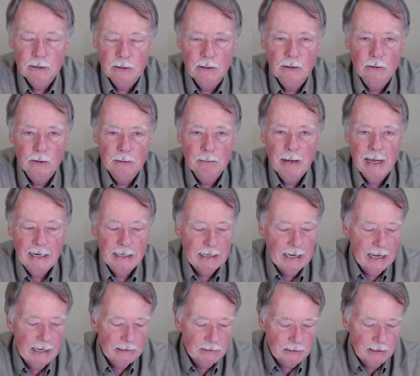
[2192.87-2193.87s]
go to
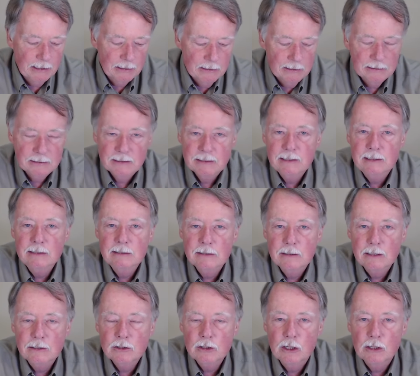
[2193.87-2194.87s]
Madagascar to see
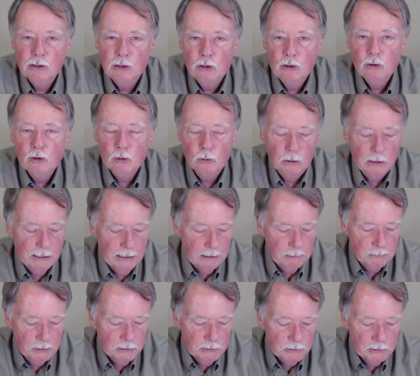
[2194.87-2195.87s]
such unusual
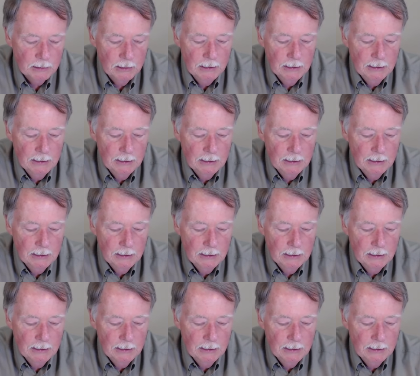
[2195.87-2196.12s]
animals.